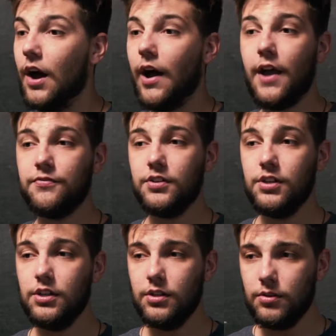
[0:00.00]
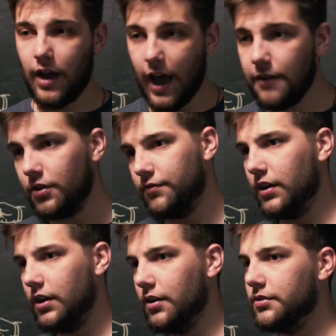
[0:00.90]
Now, after you have your
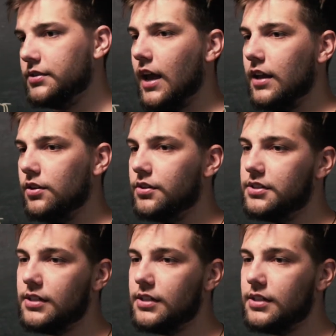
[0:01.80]
videos and your